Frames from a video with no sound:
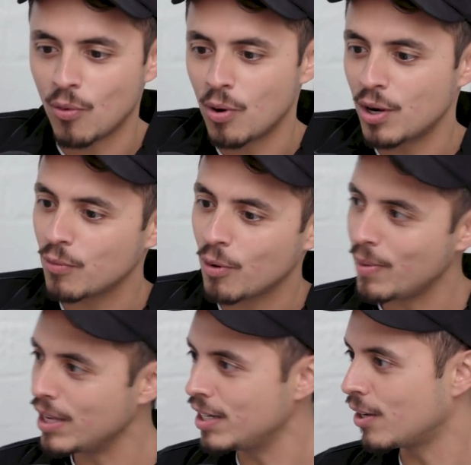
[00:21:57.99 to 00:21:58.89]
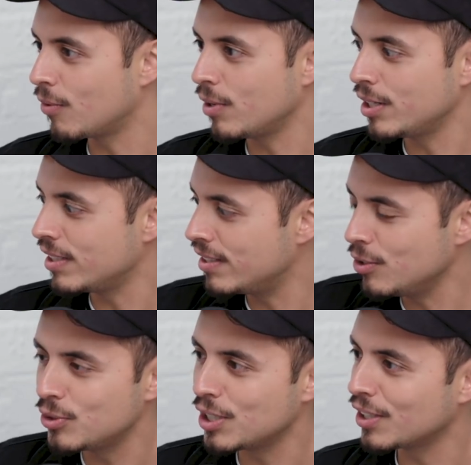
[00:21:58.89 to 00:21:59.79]
one in Romania, one in
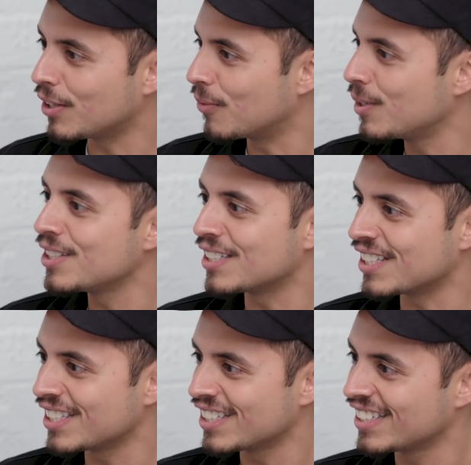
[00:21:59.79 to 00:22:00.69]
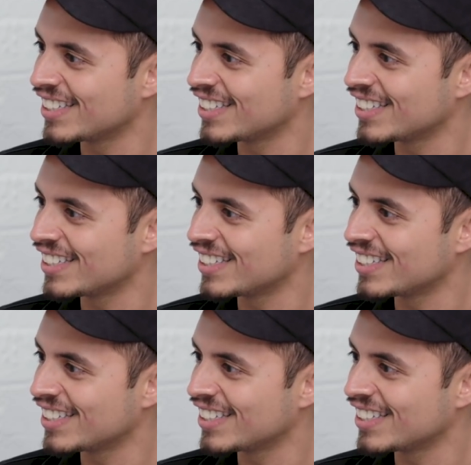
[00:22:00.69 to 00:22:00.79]
New Zealand. What is this?